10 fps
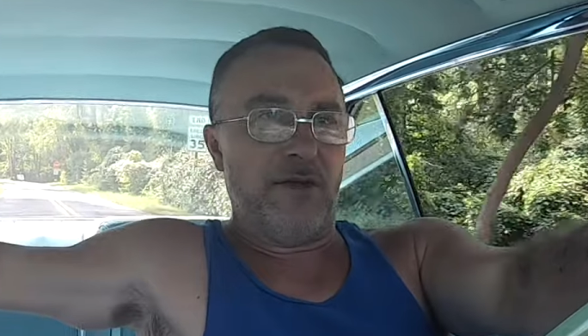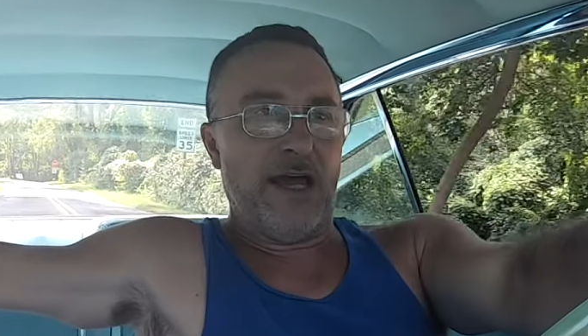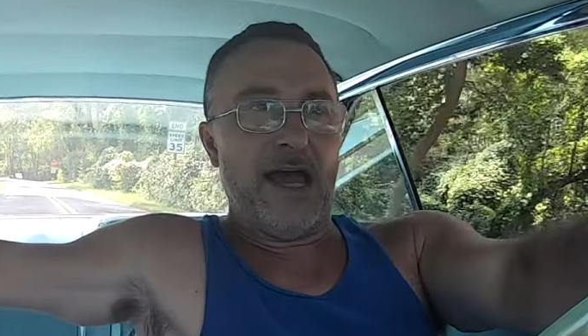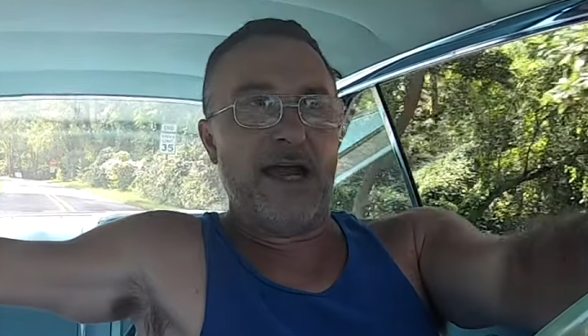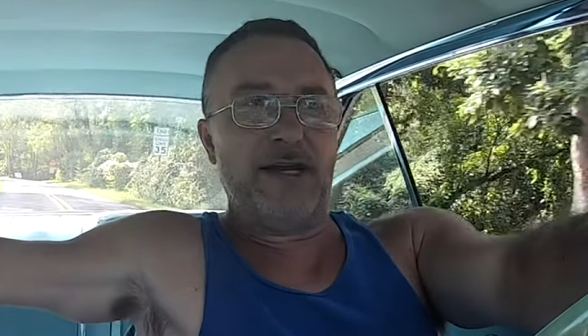of the
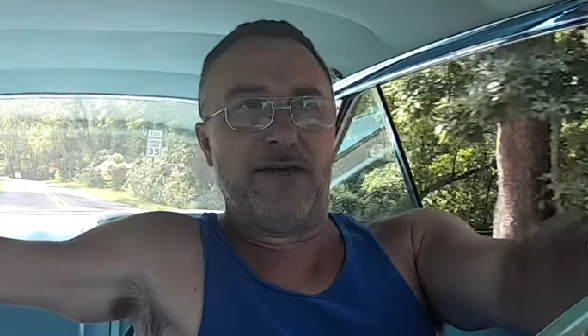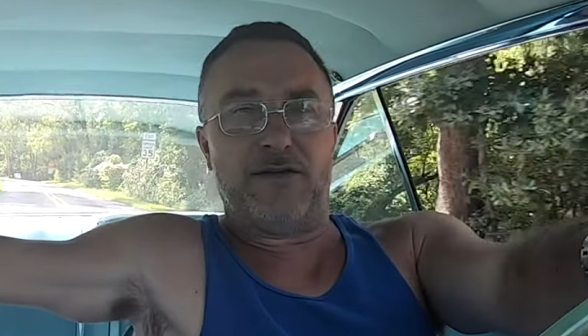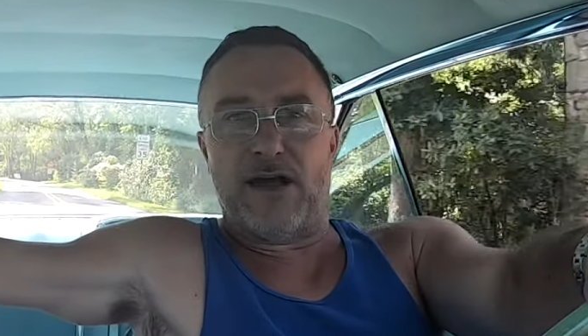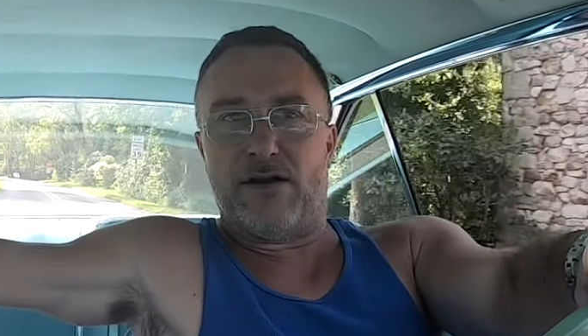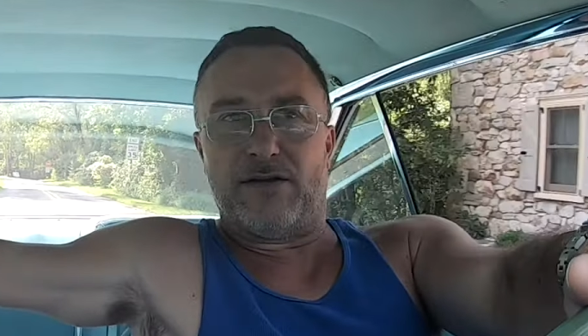80s
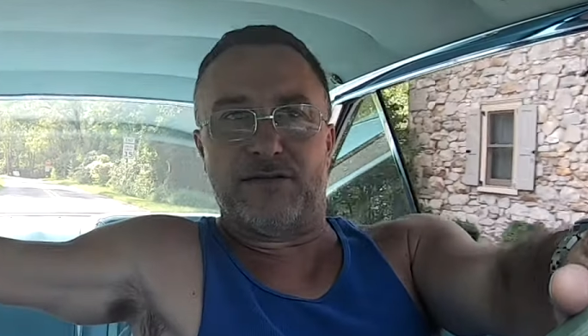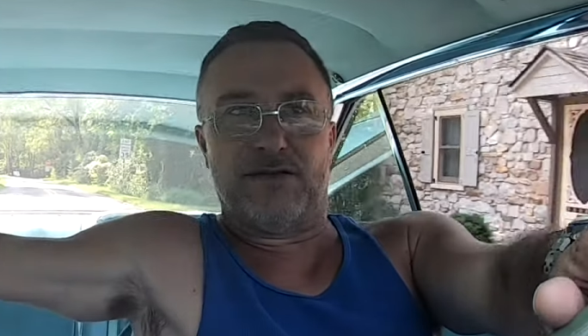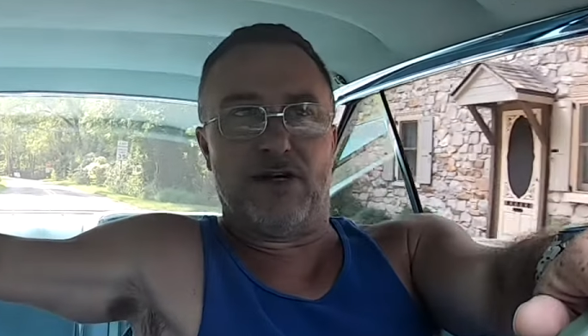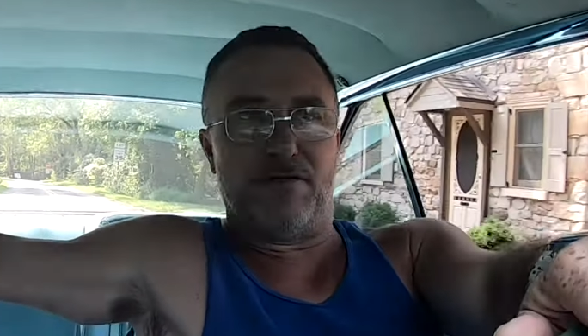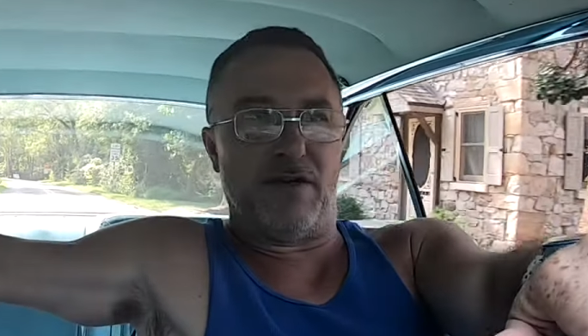era
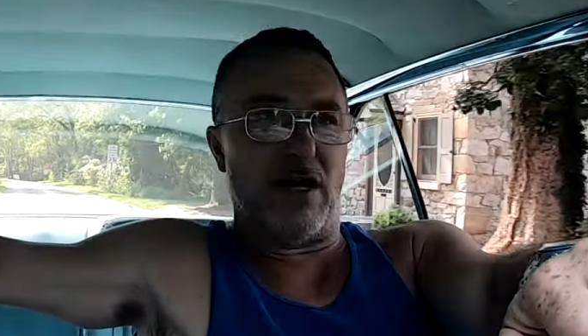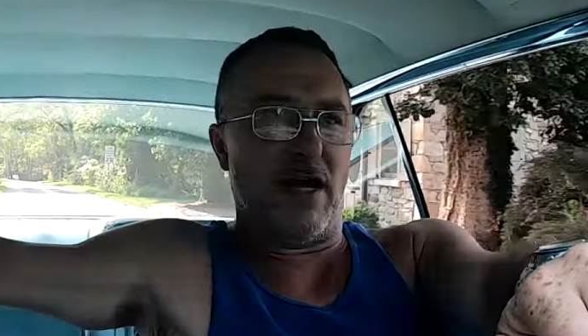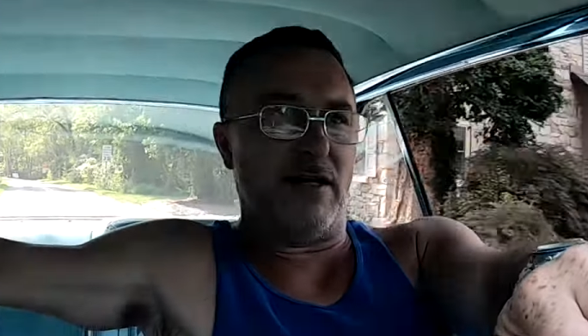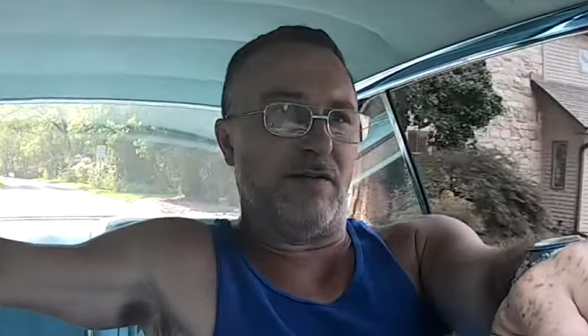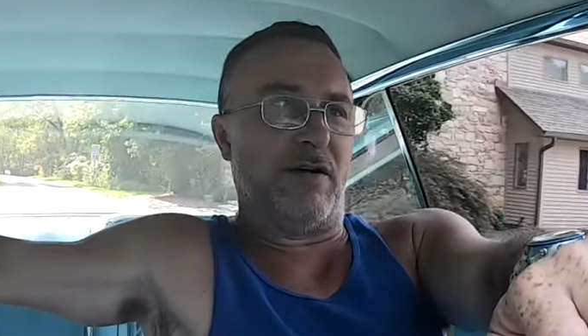stuff and
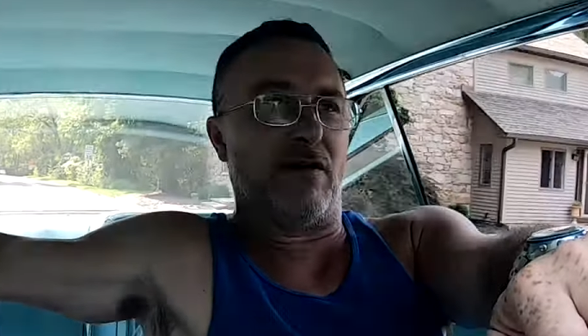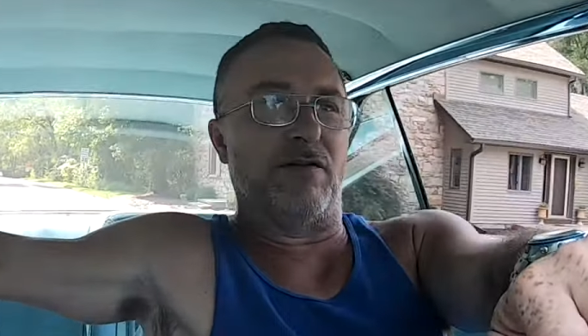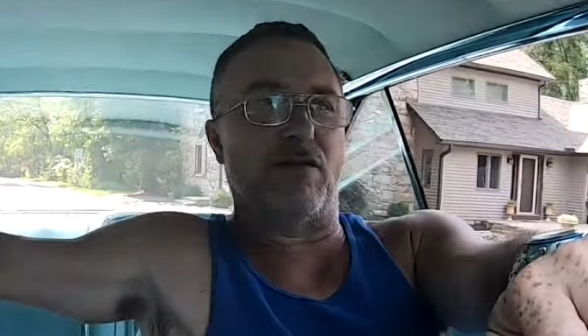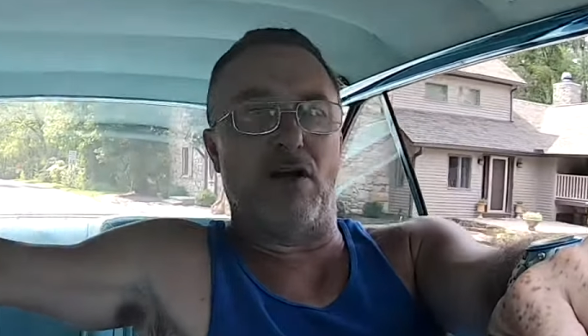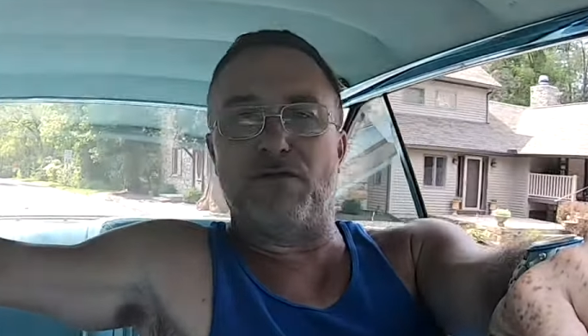90s era
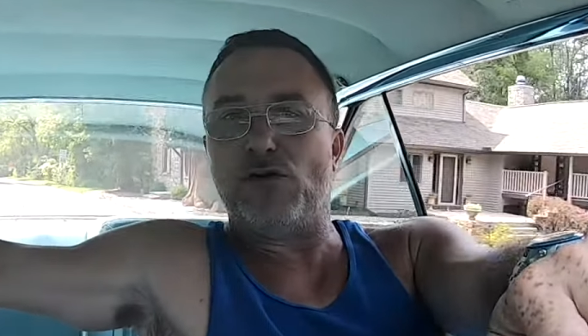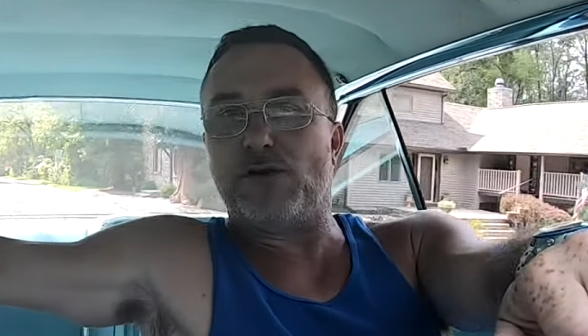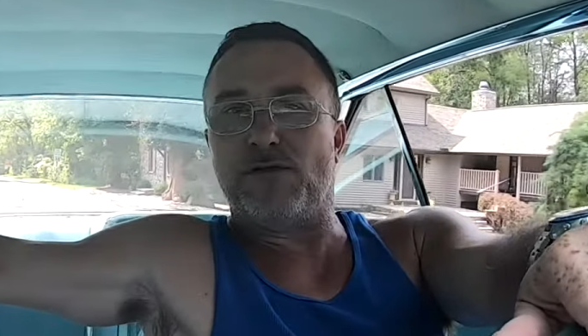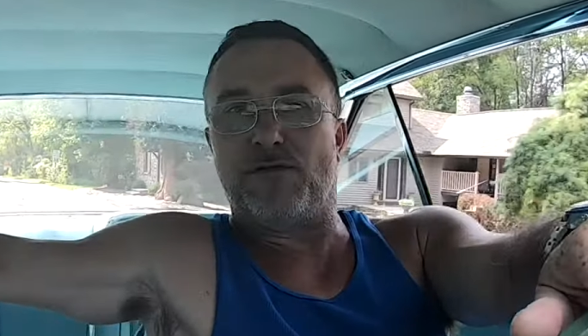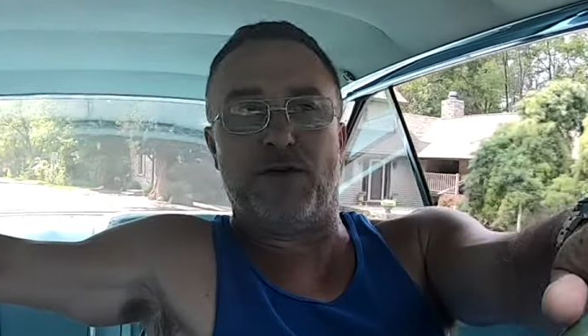stuff you
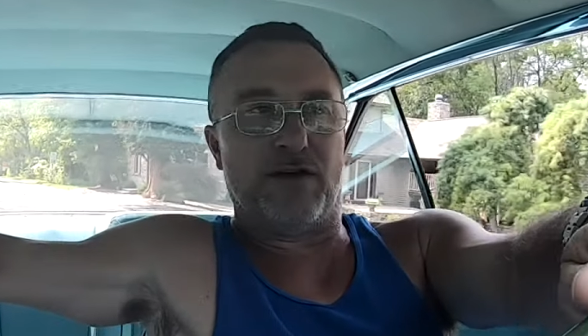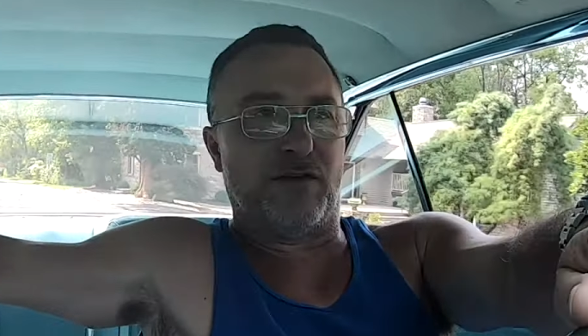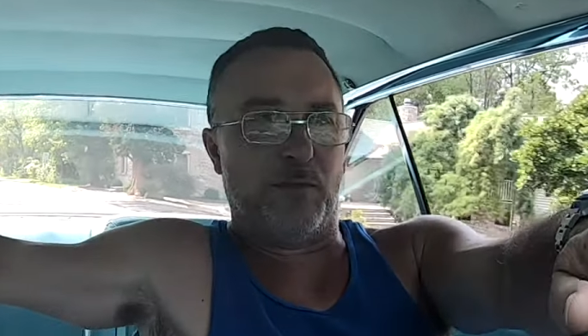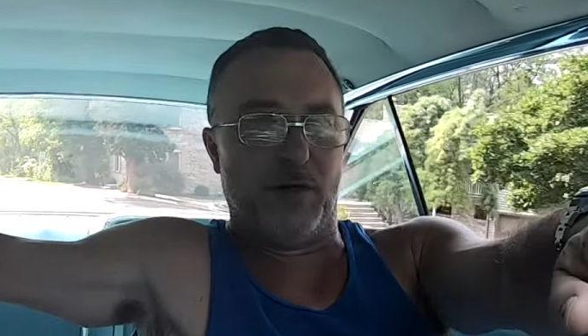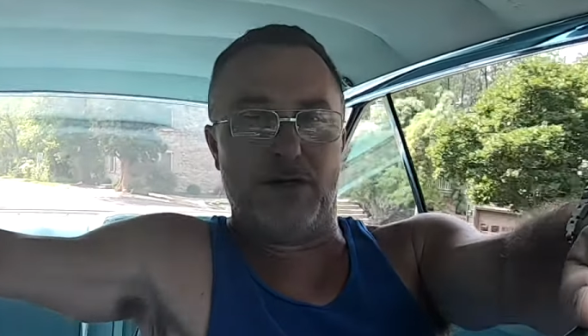can fix,
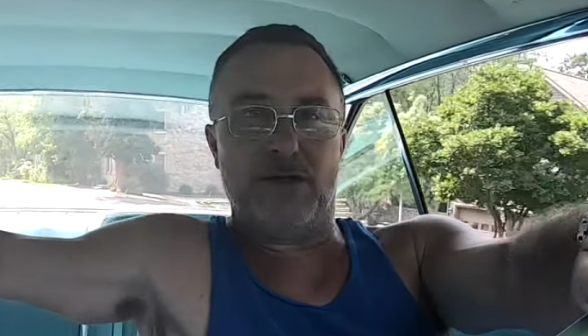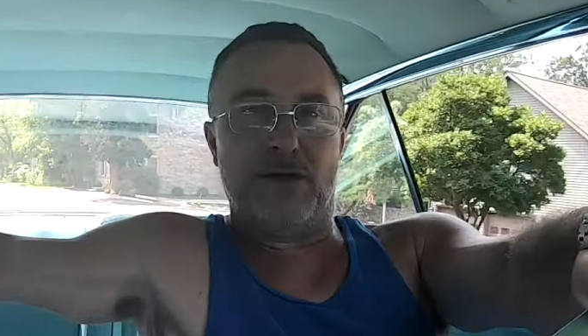but